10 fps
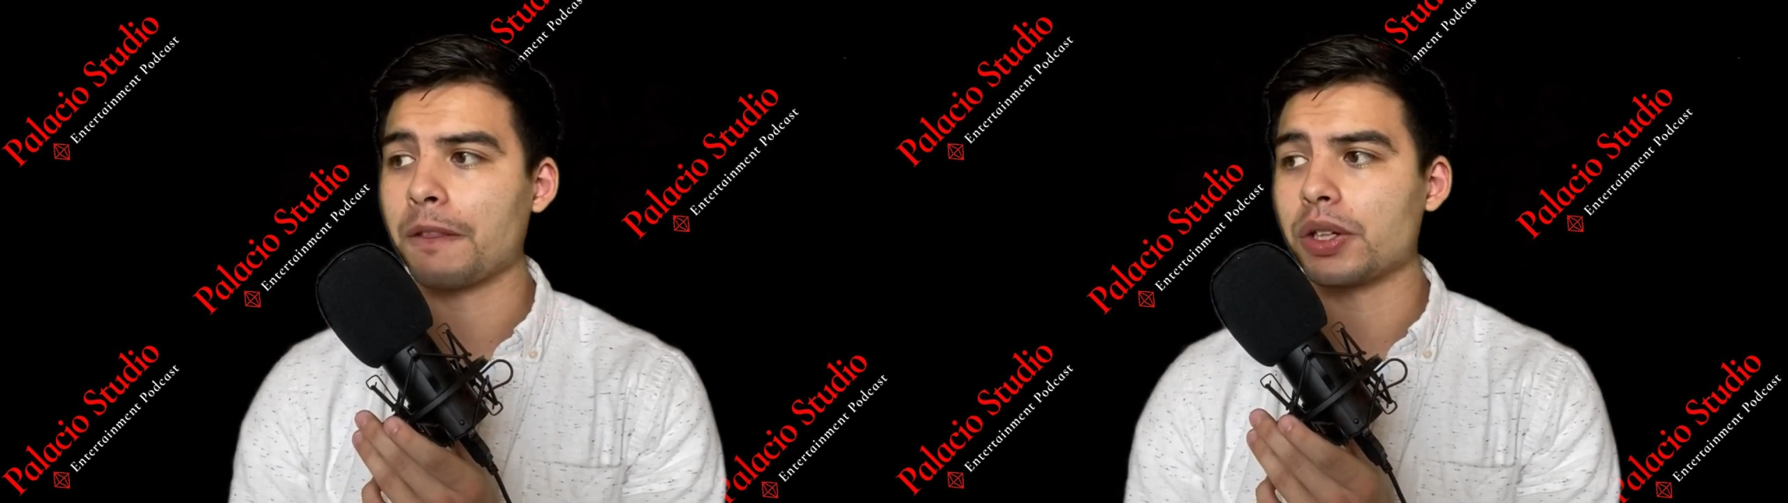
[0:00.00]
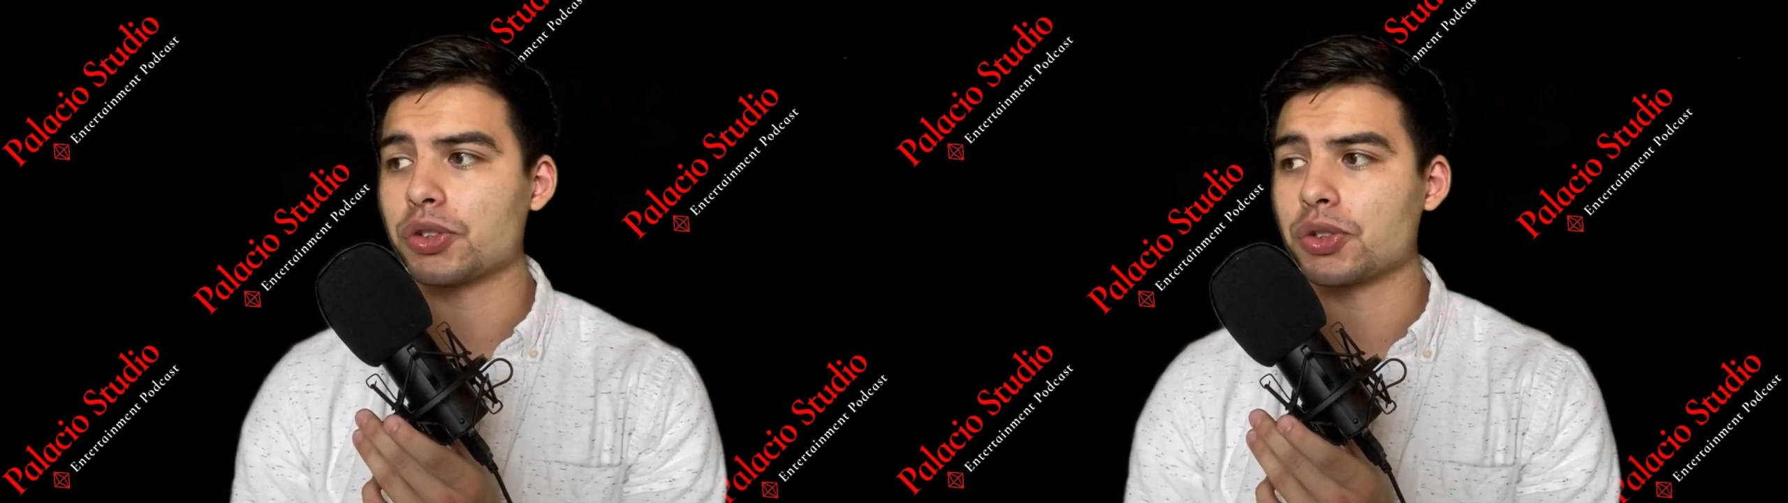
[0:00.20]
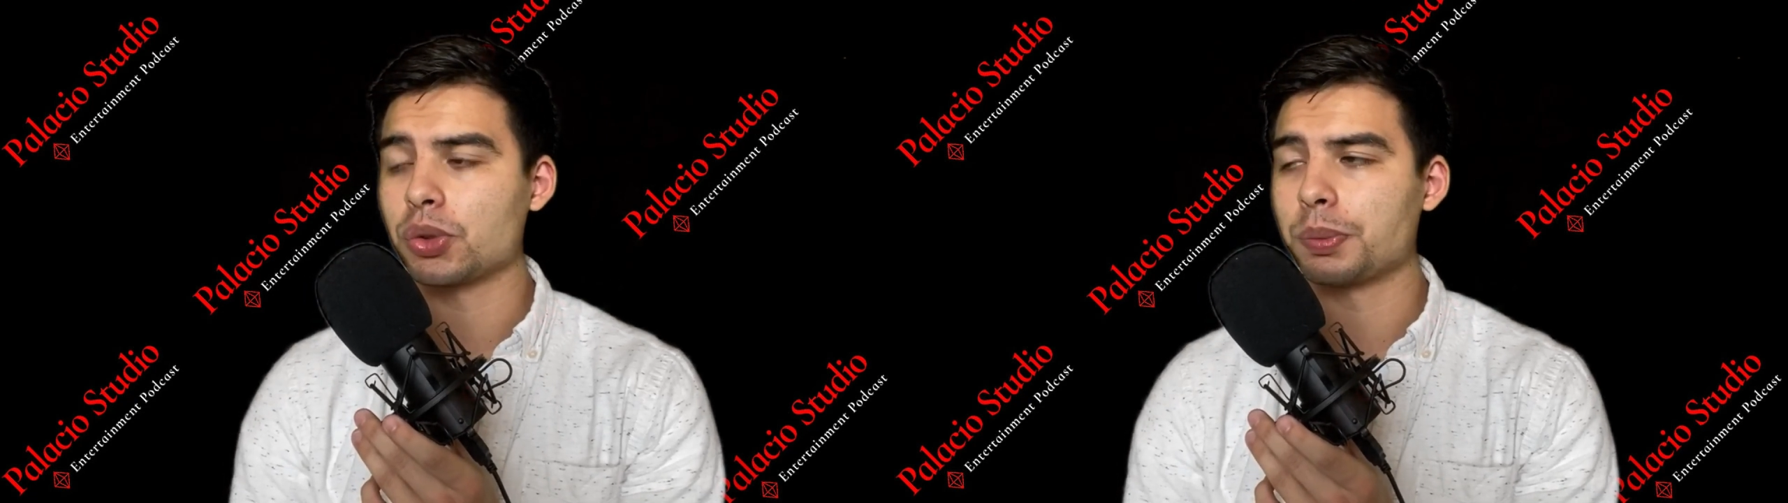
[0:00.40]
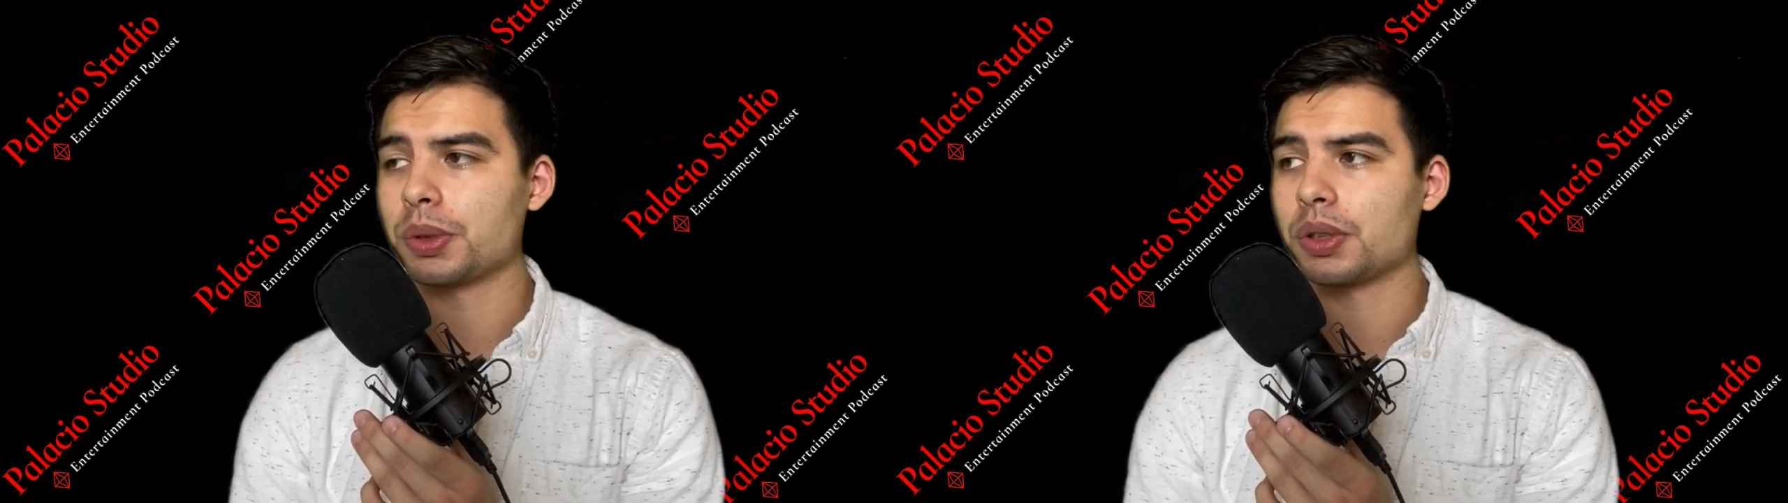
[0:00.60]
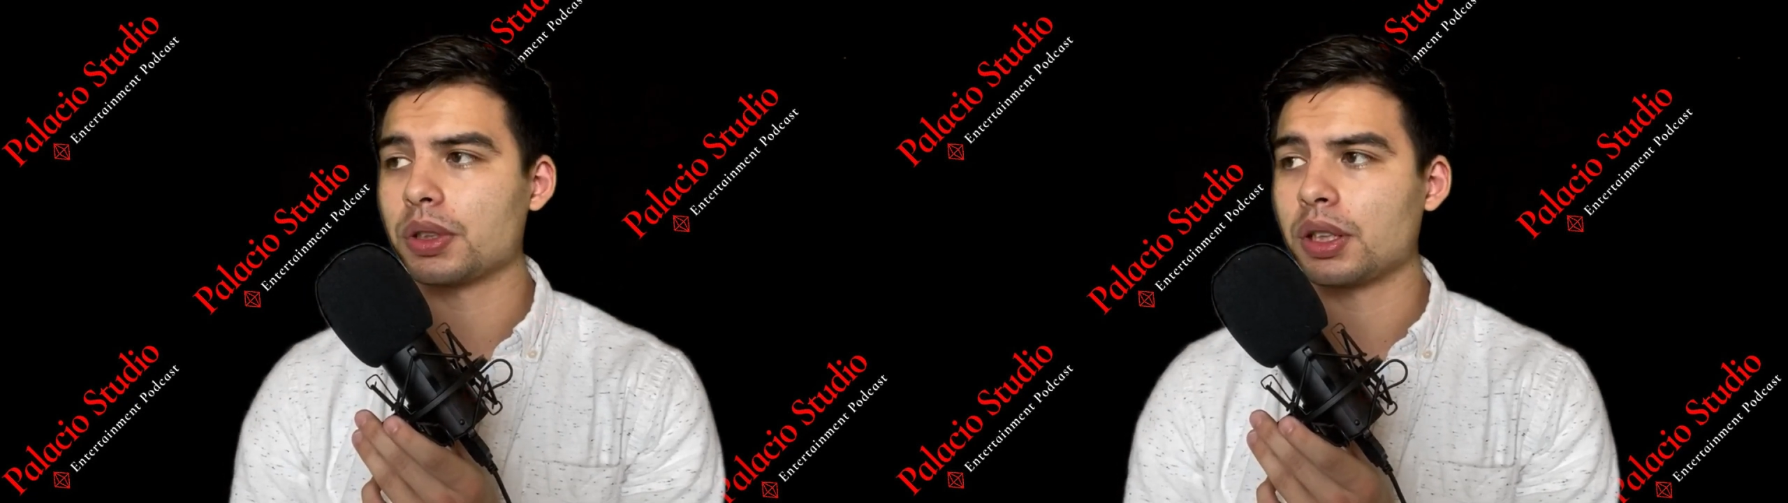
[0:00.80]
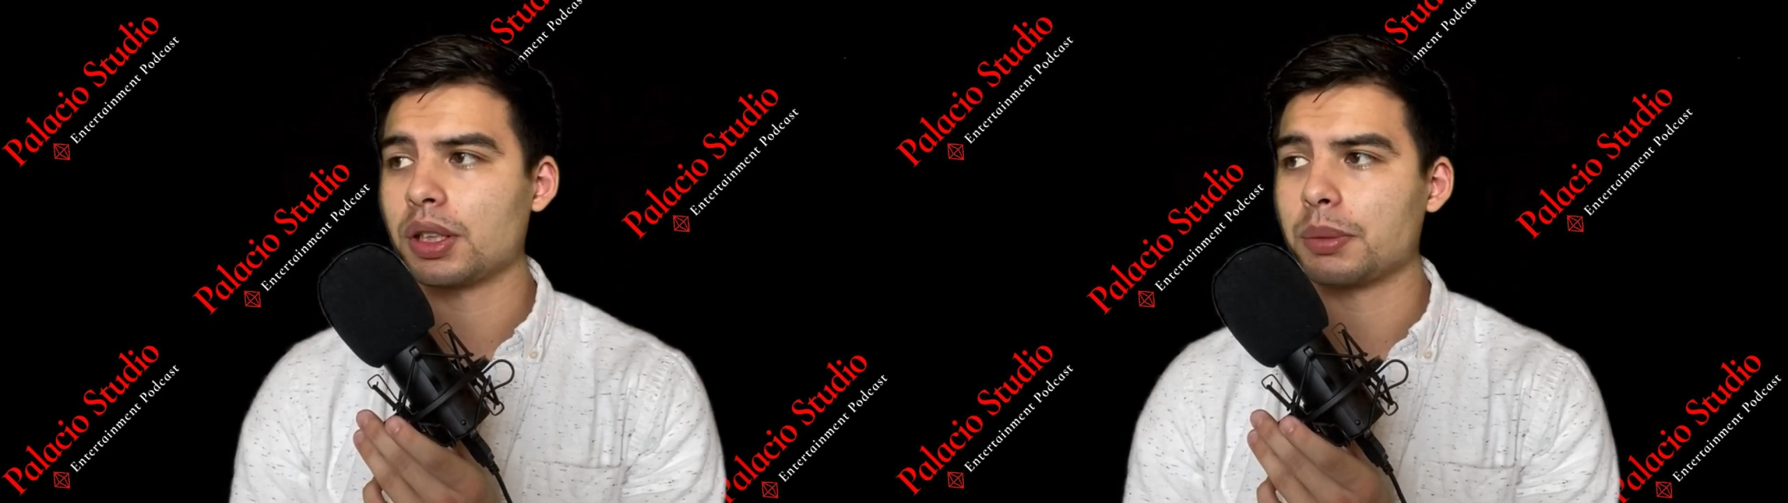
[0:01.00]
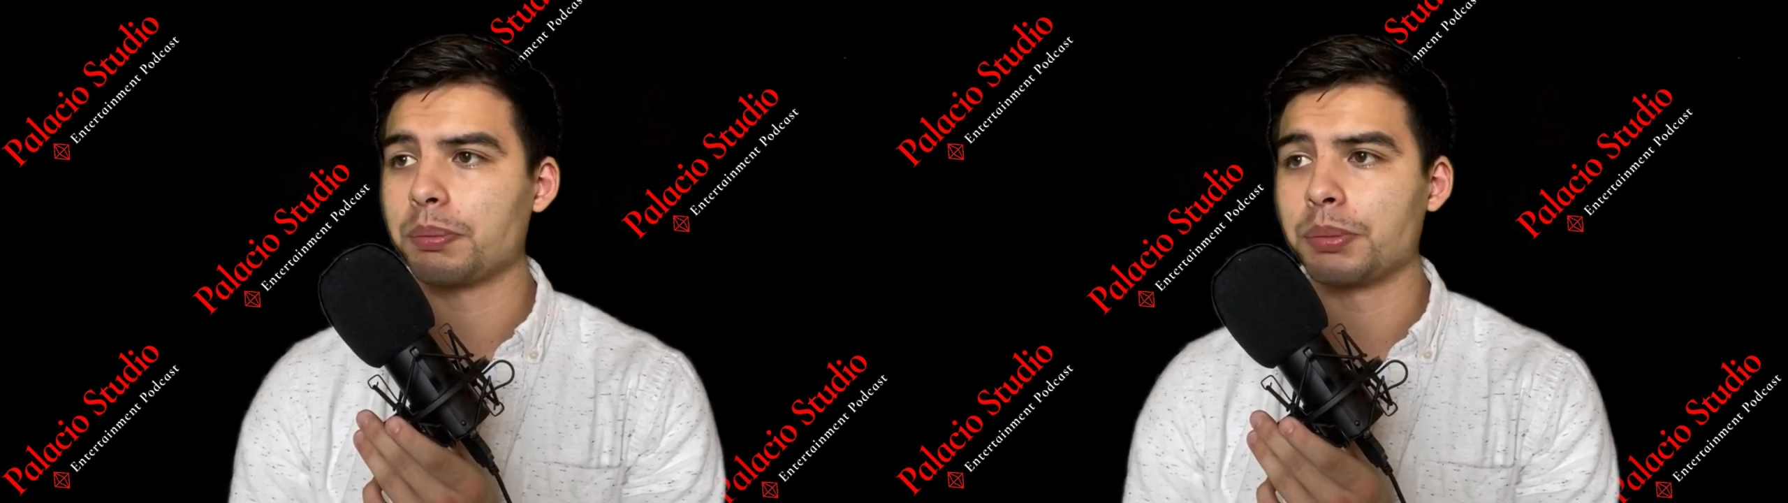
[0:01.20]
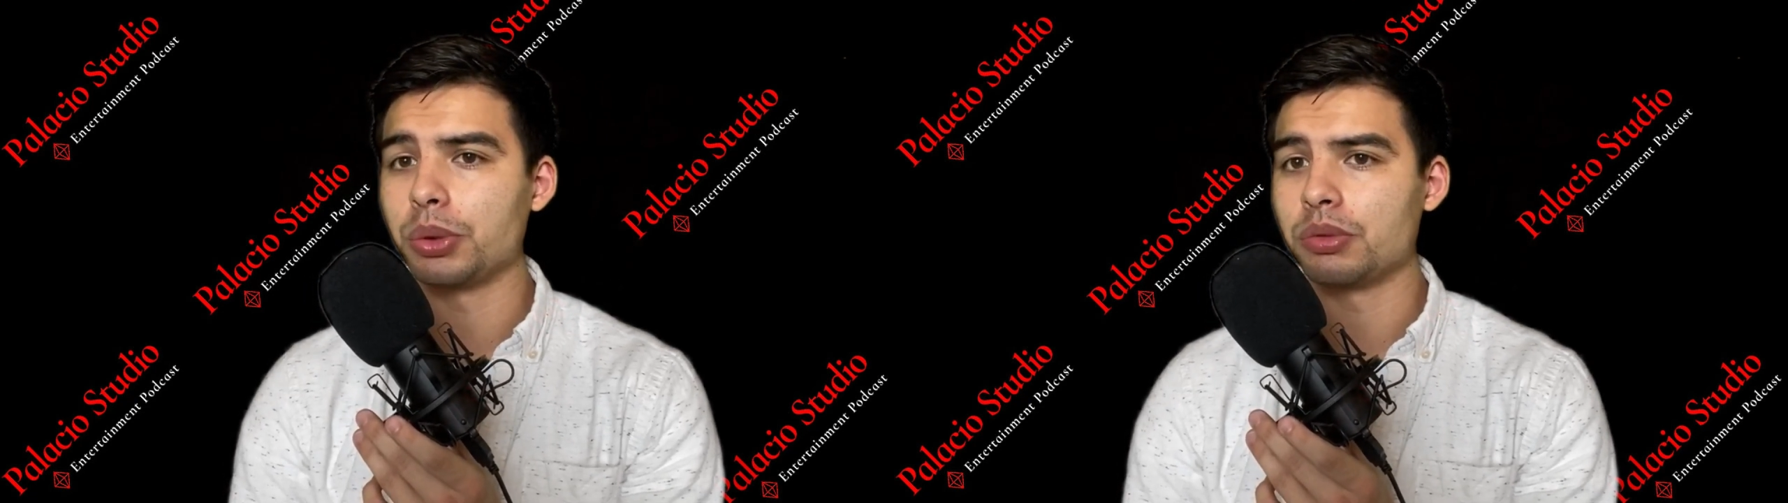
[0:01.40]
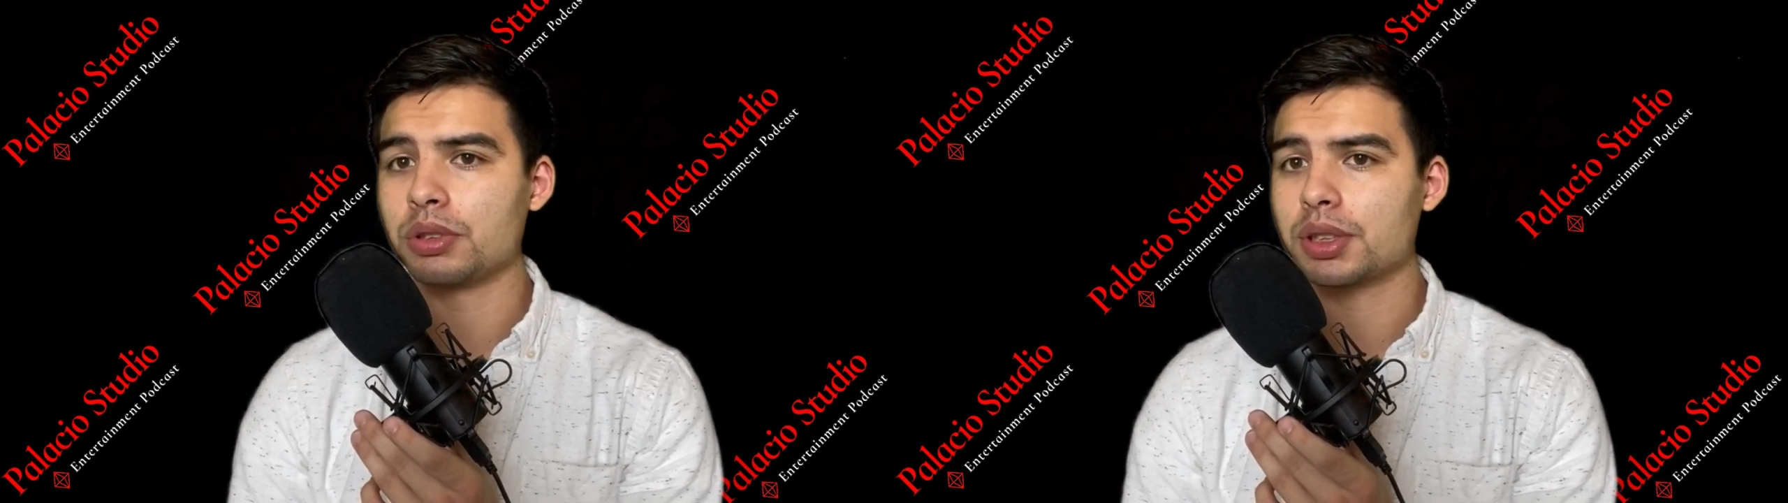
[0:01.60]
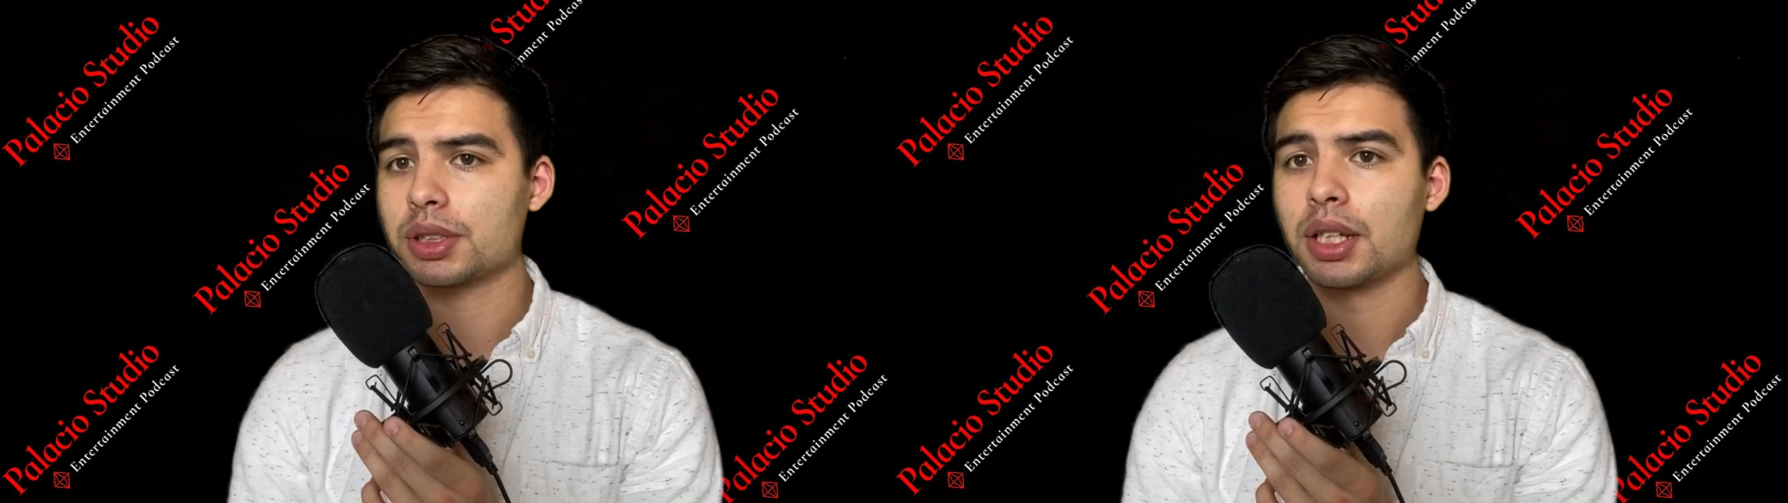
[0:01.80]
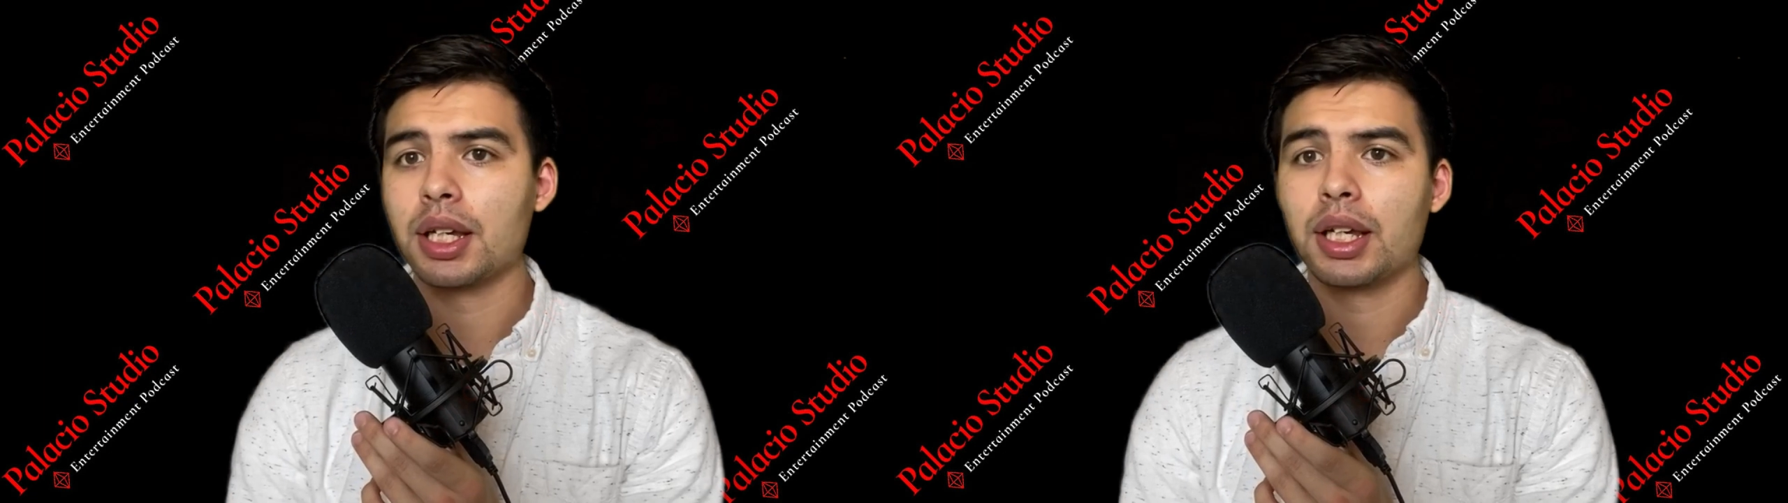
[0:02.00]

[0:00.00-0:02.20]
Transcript: they're super um, mutants,